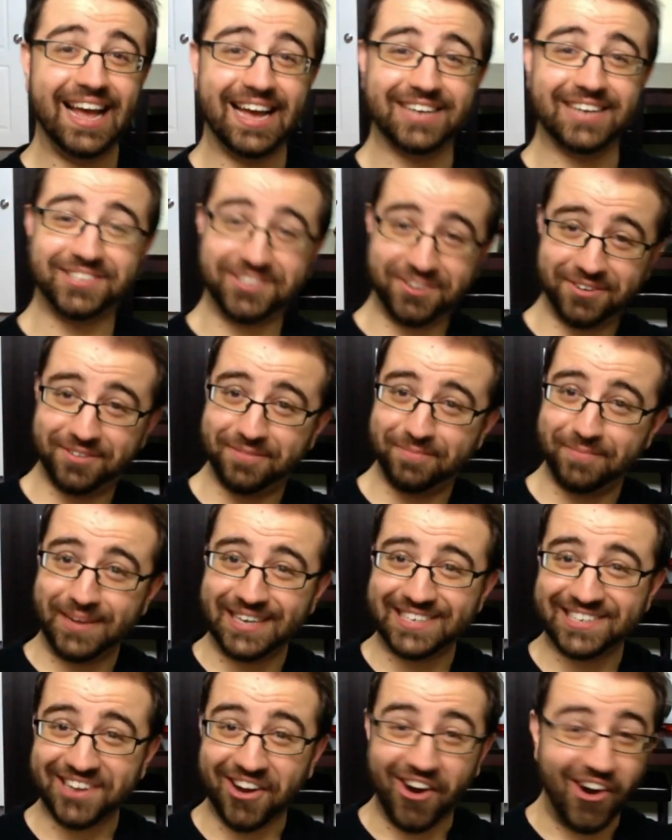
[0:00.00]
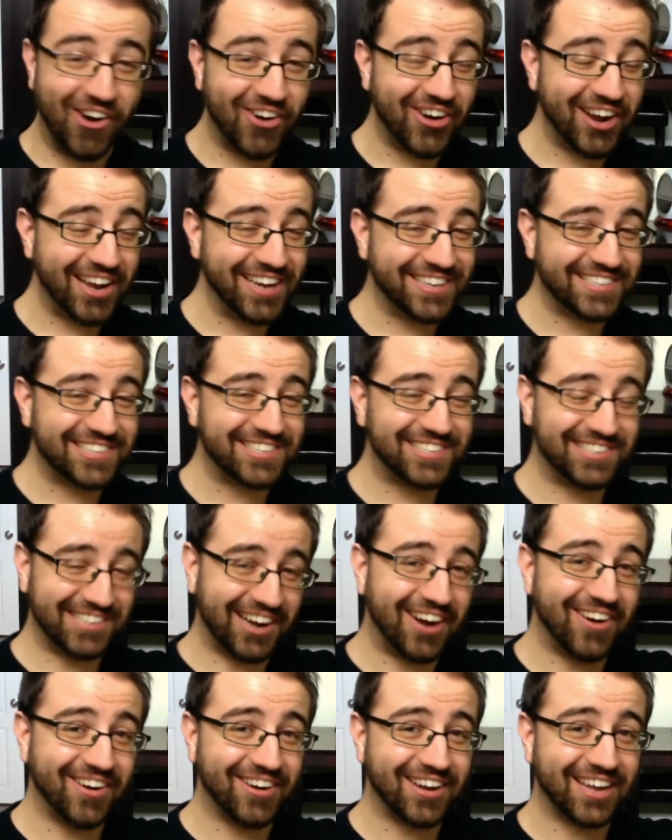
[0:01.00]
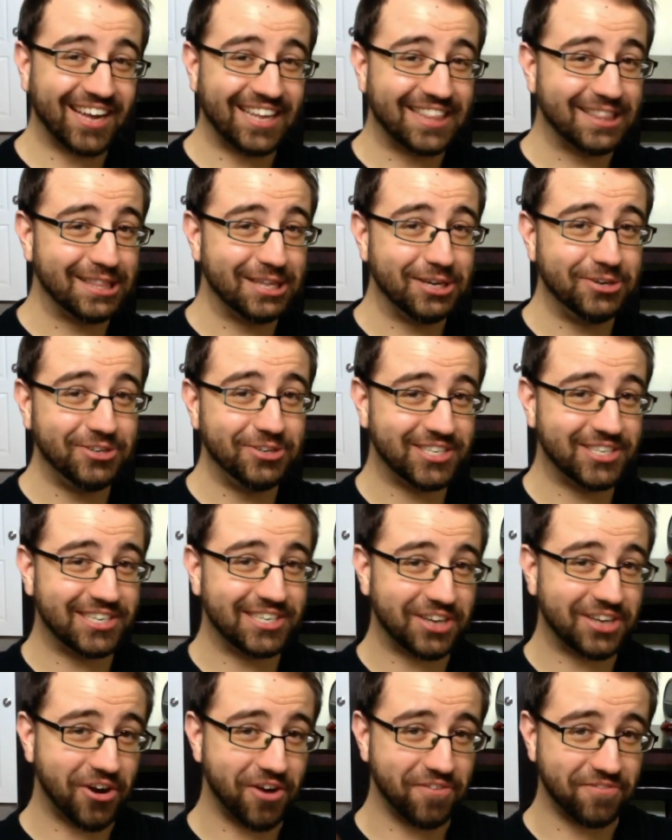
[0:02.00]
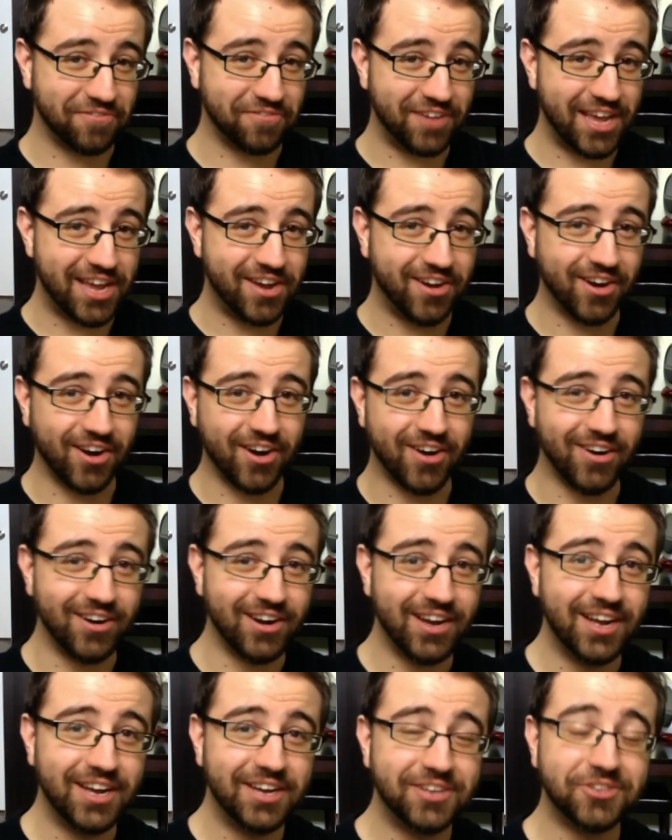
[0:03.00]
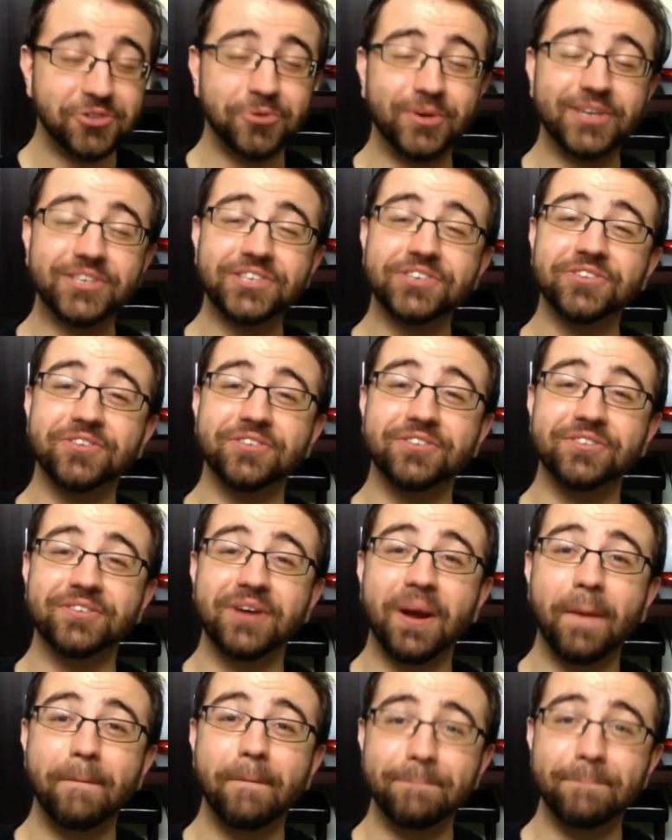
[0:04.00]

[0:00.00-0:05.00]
a certain Miss Arya Stark loses her V card to a certain